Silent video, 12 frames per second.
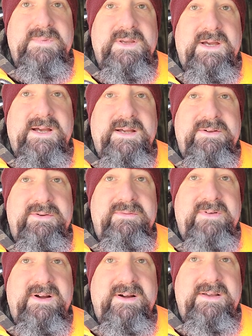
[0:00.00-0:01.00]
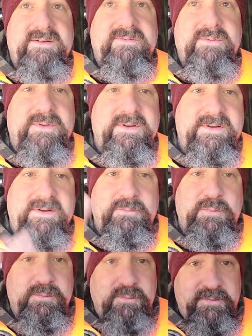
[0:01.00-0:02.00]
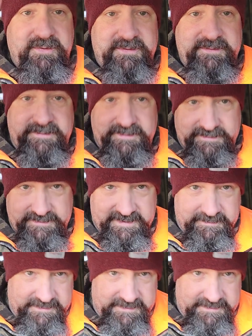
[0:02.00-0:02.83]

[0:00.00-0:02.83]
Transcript: a new variant for and we'll just, the